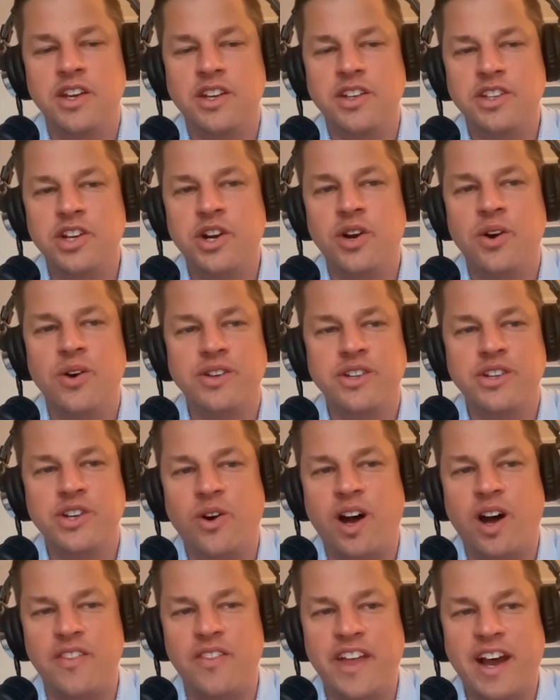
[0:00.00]

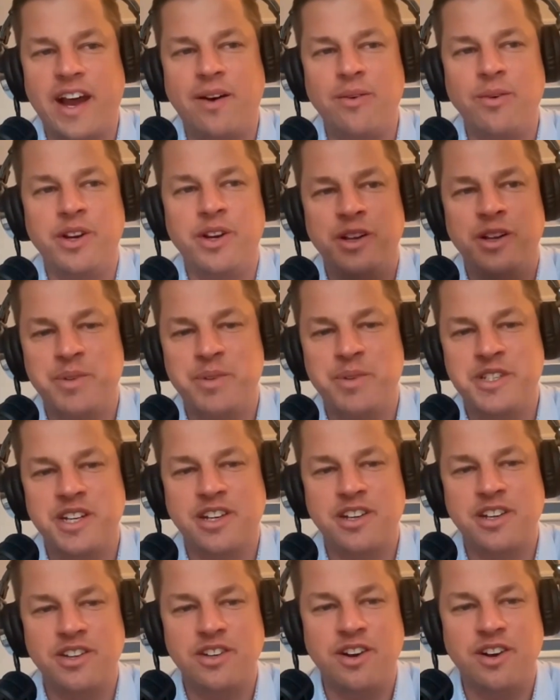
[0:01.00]
On that one in
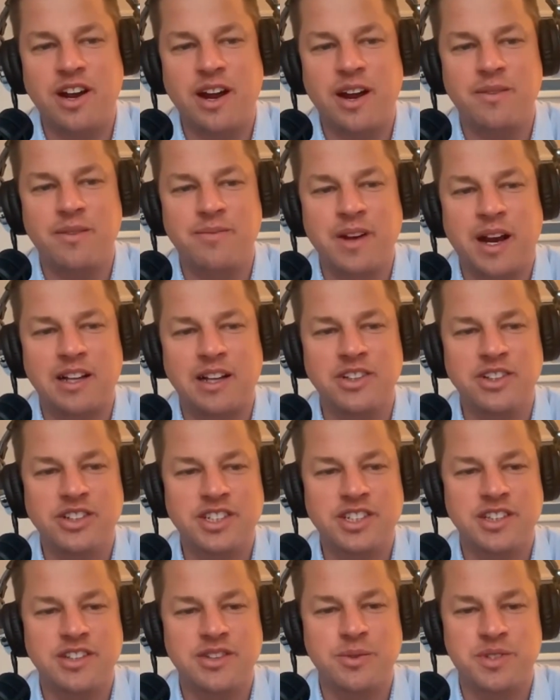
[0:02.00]
particular, I looked.
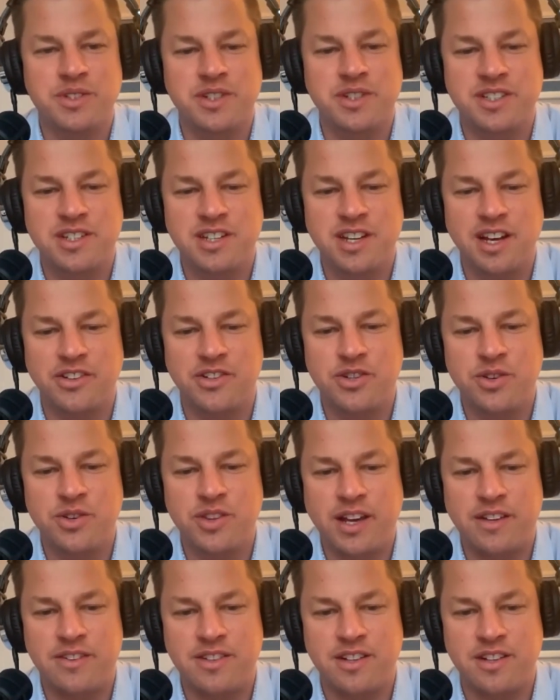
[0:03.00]
There was this
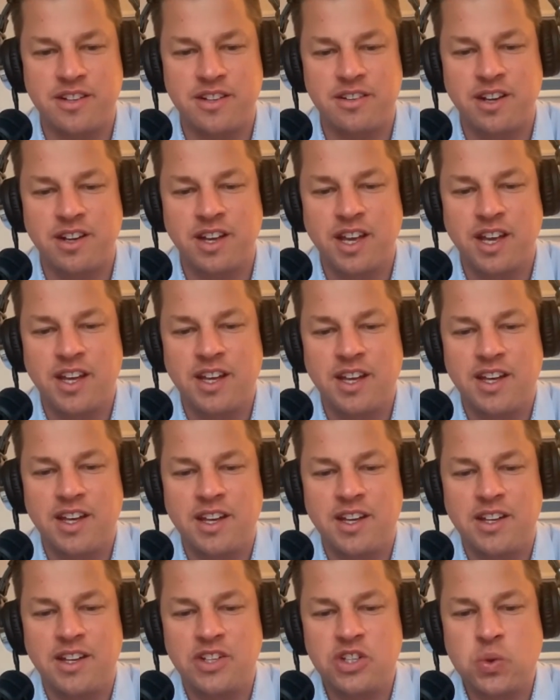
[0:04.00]

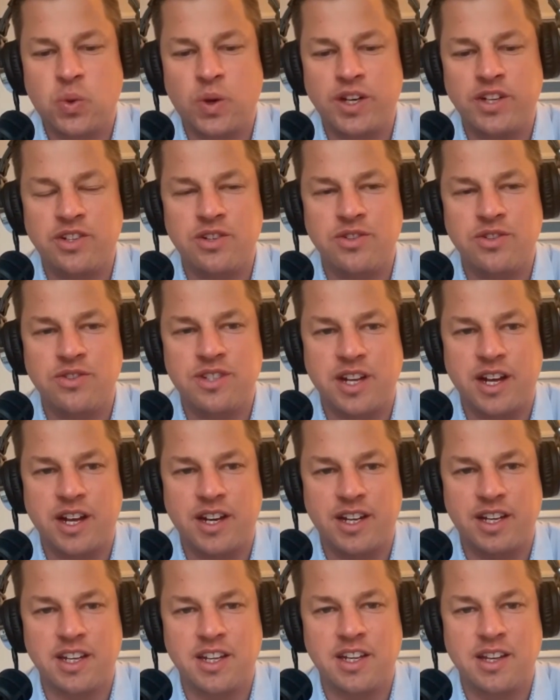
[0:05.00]
2022
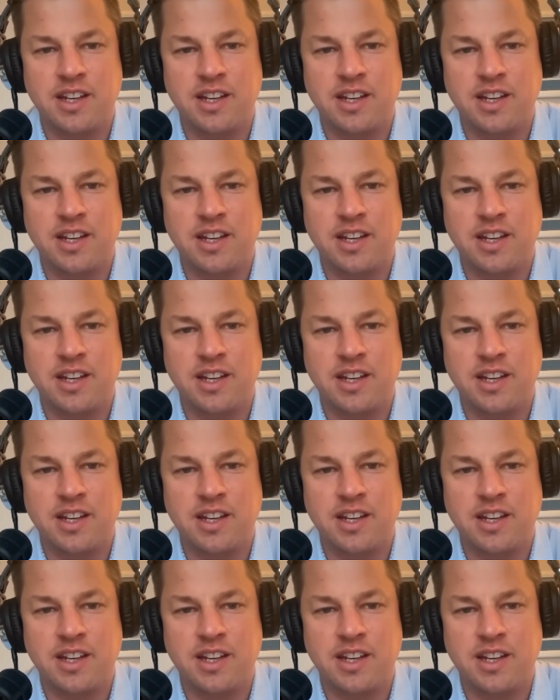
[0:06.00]
study